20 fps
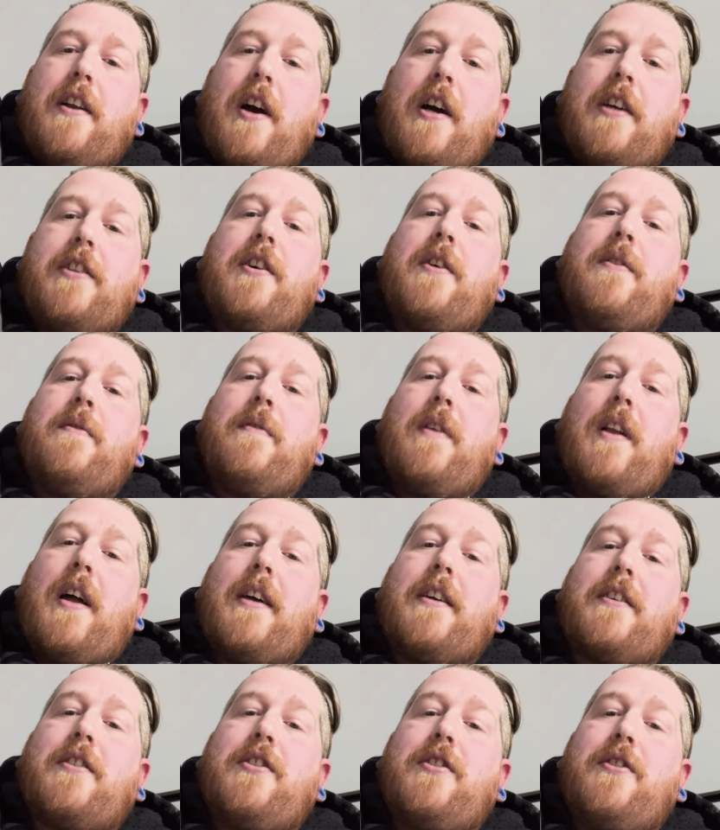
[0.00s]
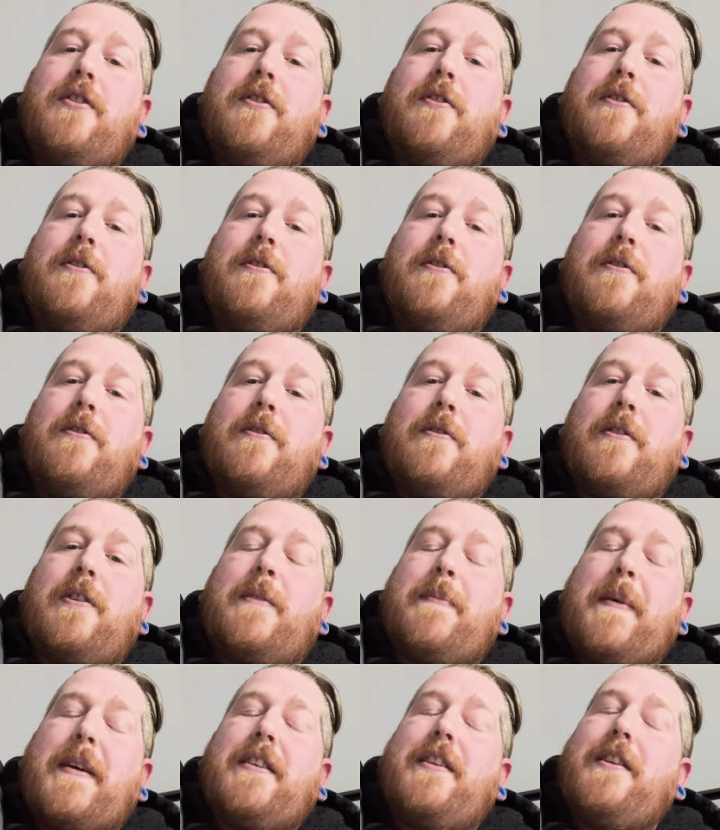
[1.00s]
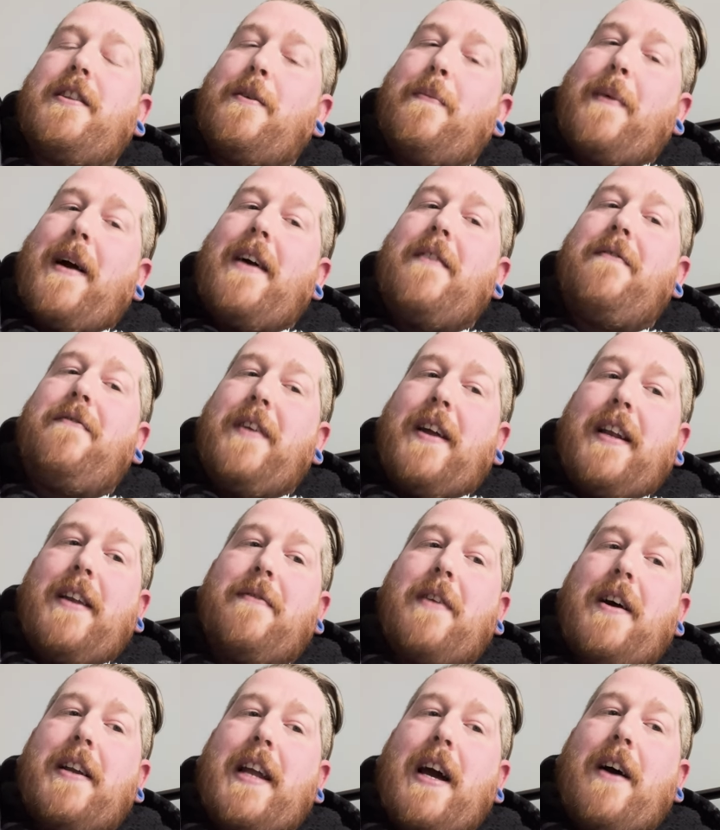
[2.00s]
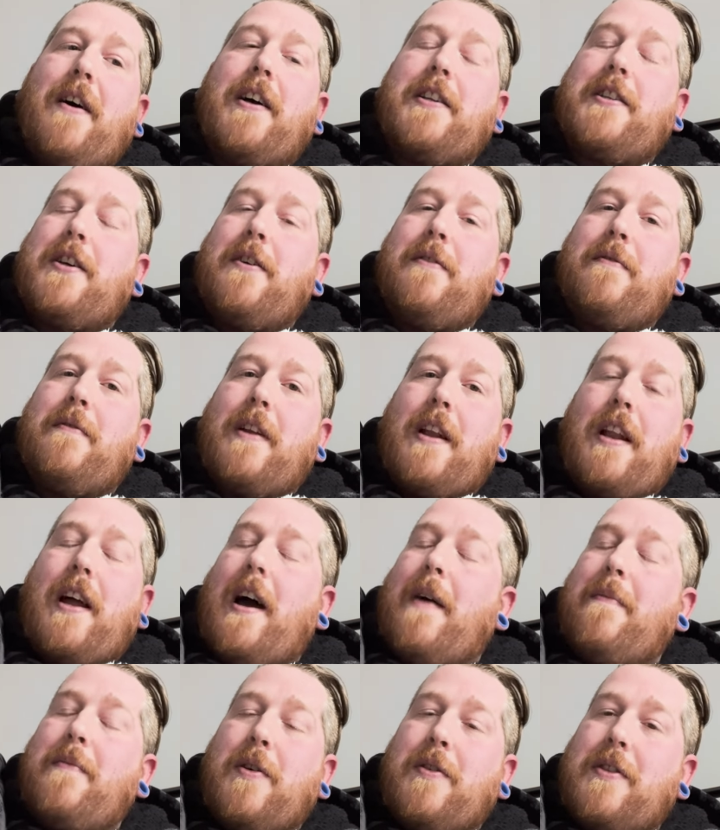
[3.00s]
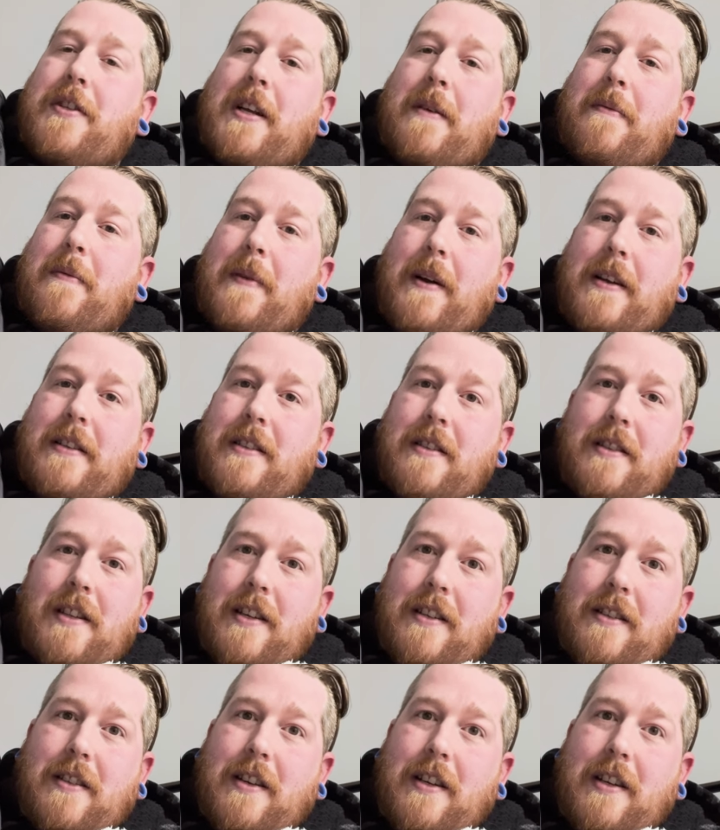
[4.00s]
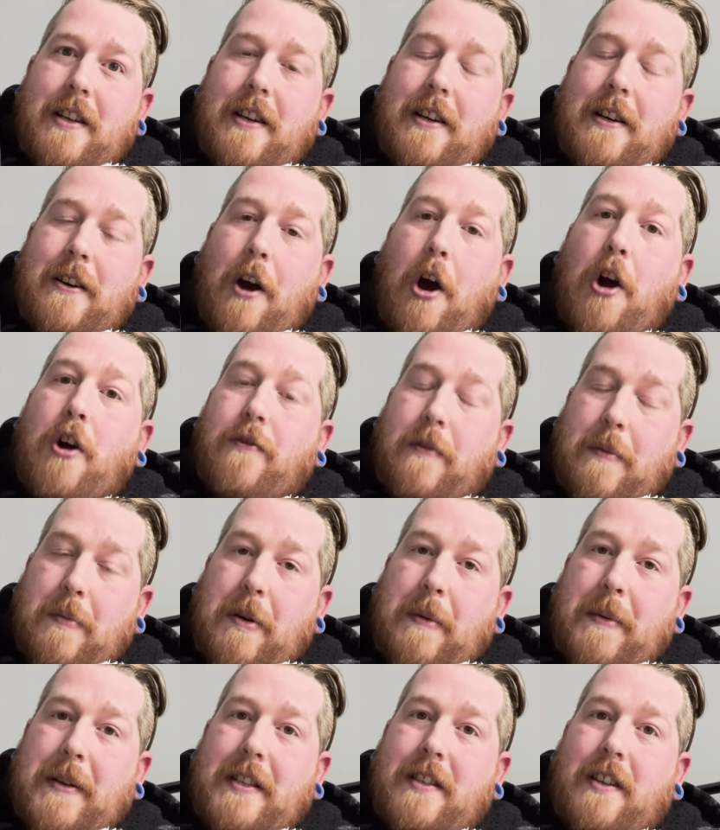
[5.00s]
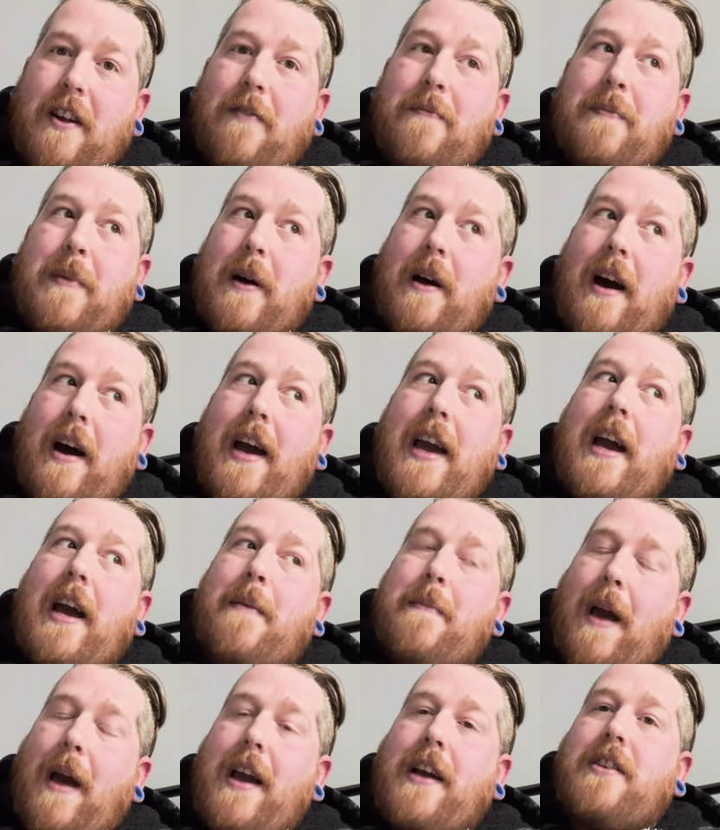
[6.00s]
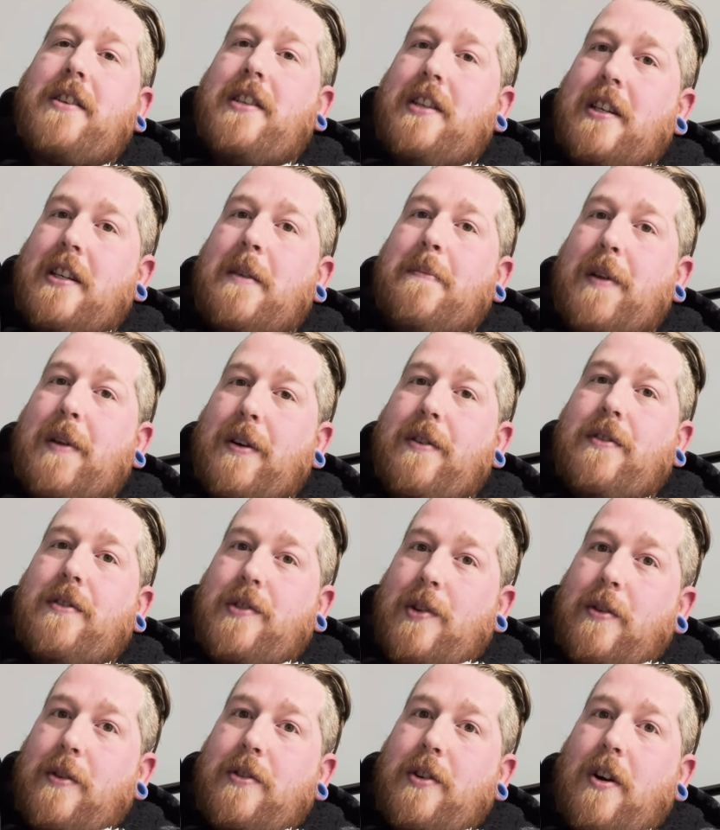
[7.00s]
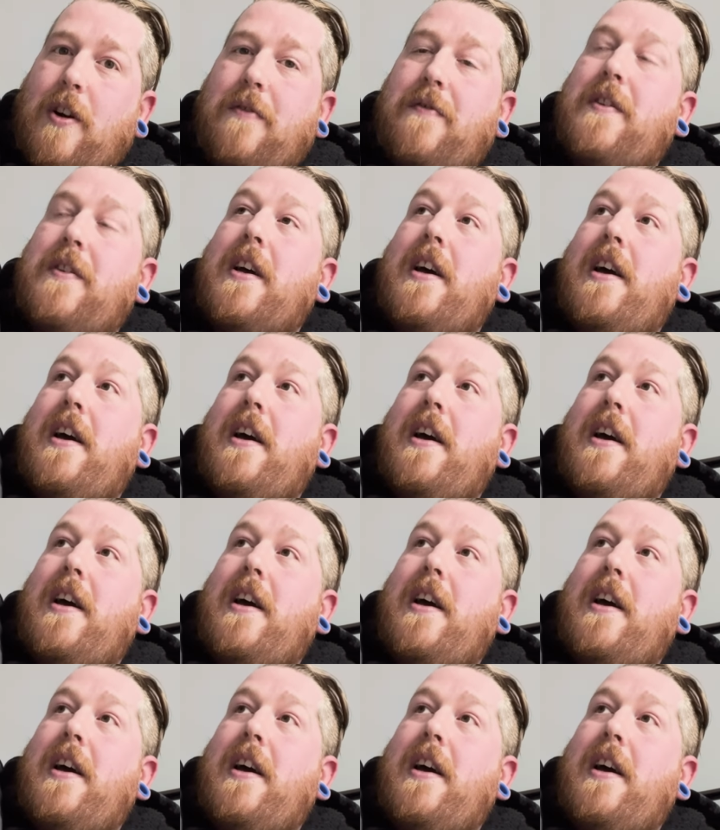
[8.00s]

don't like to, especially the way I'm feeling right now, I'm not the type of person that's gonna overpromise stuff, but I am actually gonna blow your socks off